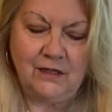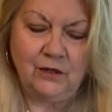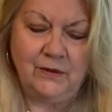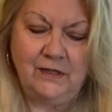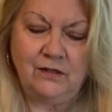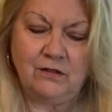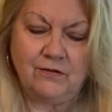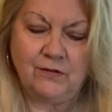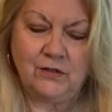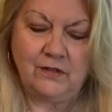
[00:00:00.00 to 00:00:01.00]
Going into the
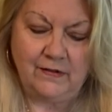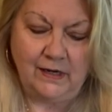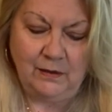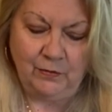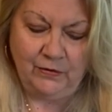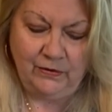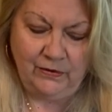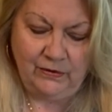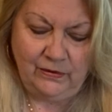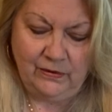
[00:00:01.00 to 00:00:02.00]
1st of
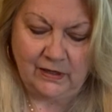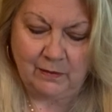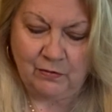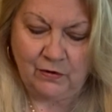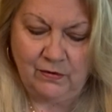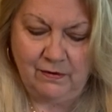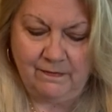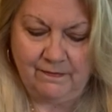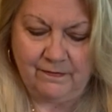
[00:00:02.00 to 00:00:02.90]
April, Capricorn.